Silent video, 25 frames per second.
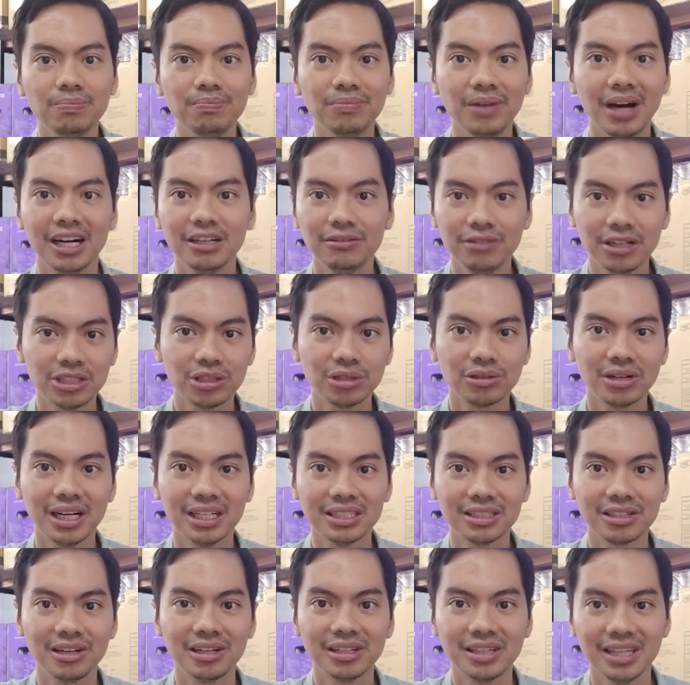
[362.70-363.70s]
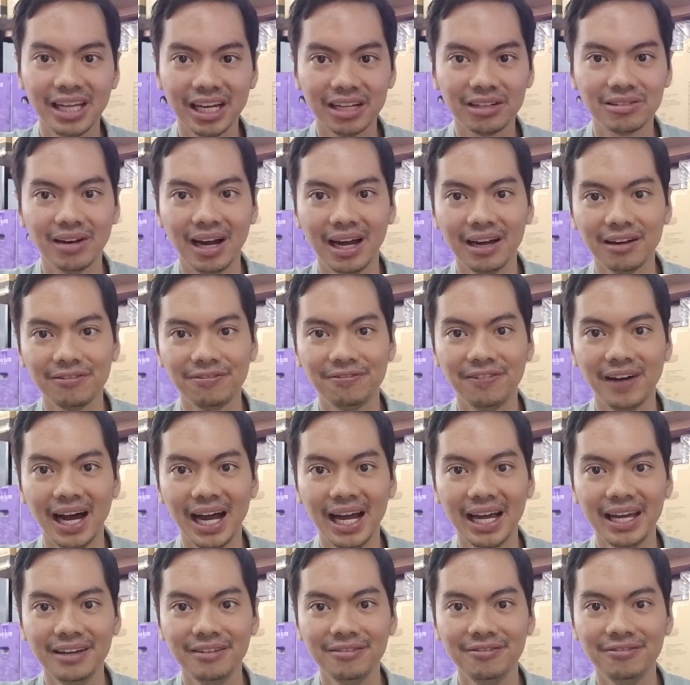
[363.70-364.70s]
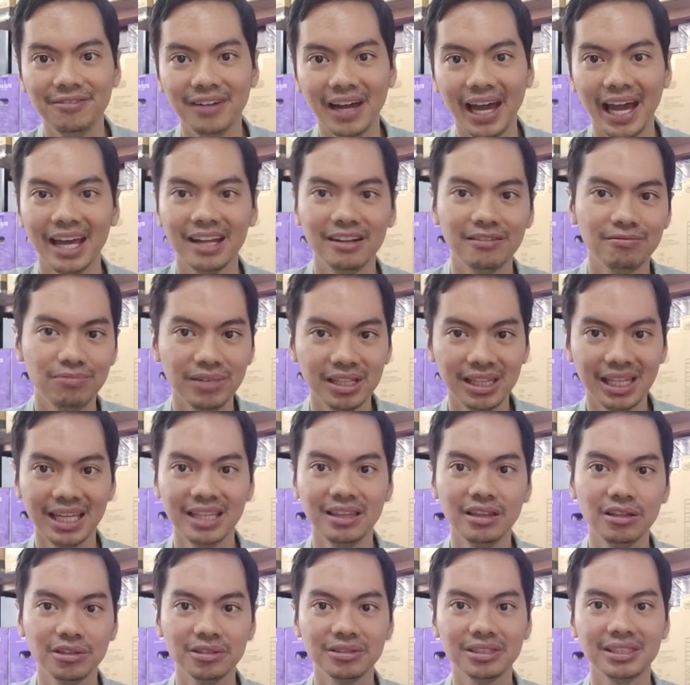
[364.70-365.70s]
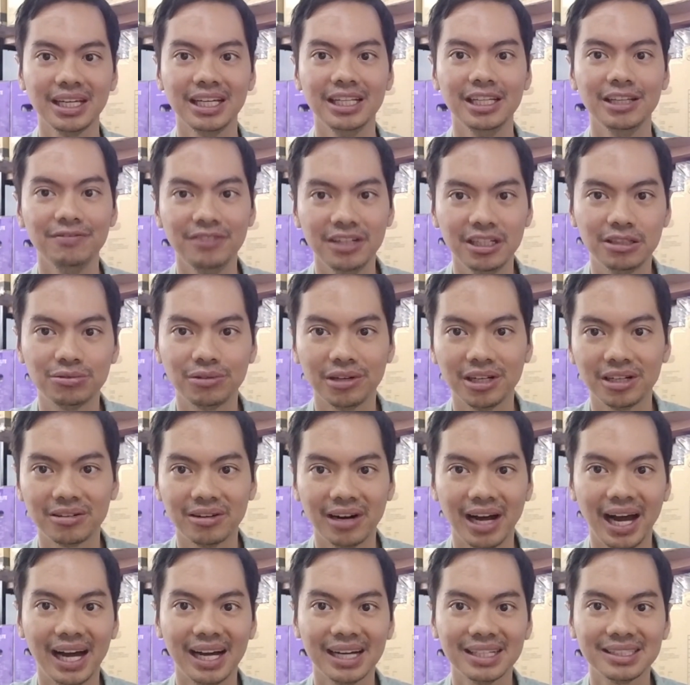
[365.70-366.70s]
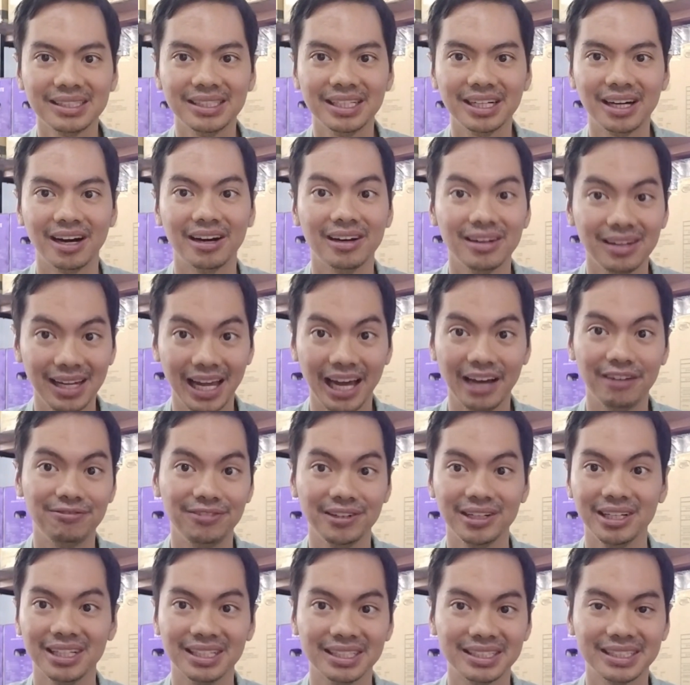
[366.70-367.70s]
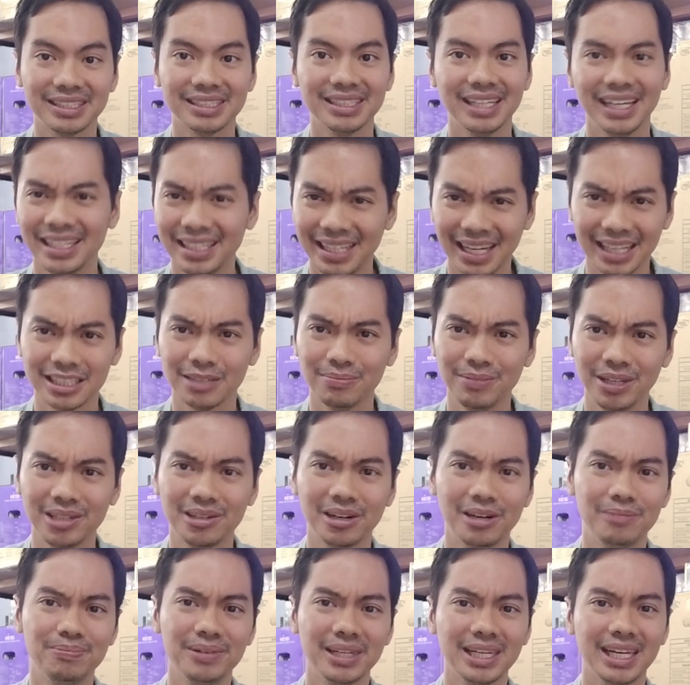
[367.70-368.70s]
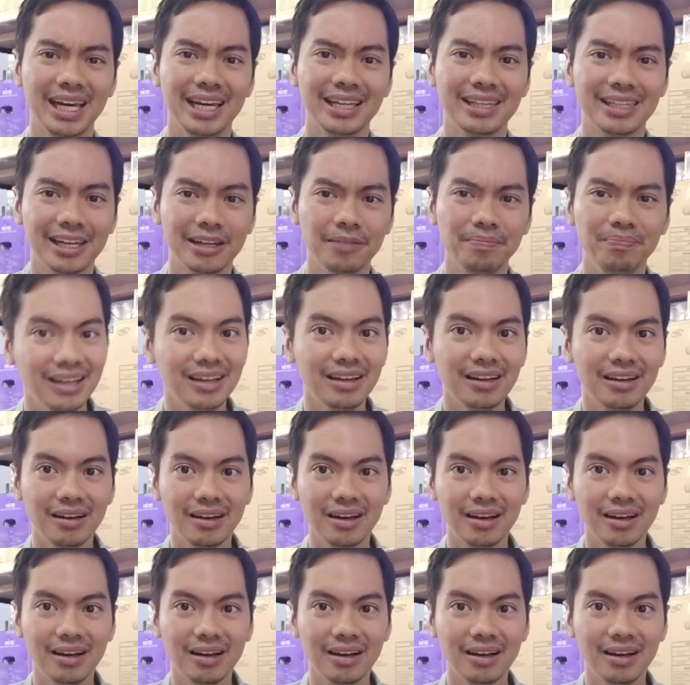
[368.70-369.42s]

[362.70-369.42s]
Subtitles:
Hardware Sugar is currently at rank 5, and within those individual ranks, there are levels. It gets a bit complicated.